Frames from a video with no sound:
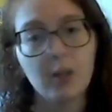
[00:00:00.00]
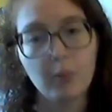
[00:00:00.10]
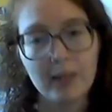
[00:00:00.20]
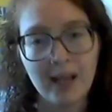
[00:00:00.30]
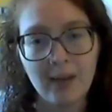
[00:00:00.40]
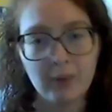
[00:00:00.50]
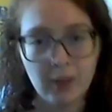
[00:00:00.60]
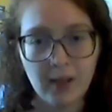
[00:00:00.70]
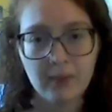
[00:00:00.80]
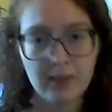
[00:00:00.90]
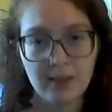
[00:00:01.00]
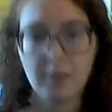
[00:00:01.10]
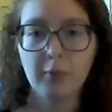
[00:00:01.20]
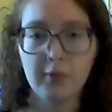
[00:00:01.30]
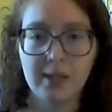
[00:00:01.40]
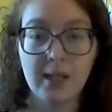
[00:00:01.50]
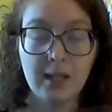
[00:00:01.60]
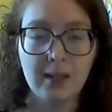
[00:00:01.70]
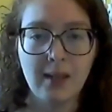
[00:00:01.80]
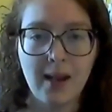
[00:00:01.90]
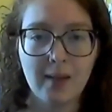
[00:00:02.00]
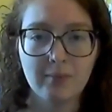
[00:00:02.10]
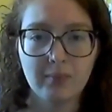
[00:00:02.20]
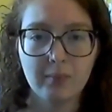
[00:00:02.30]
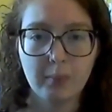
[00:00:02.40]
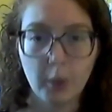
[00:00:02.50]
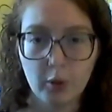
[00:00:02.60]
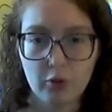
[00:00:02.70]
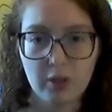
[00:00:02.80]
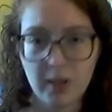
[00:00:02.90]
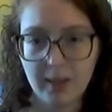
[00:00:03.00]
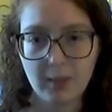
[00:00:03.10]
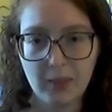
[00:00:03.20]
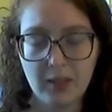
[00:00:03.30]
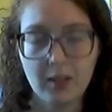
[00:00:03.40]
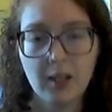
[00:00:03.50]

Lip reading: we have a lot of examples in that poetry document,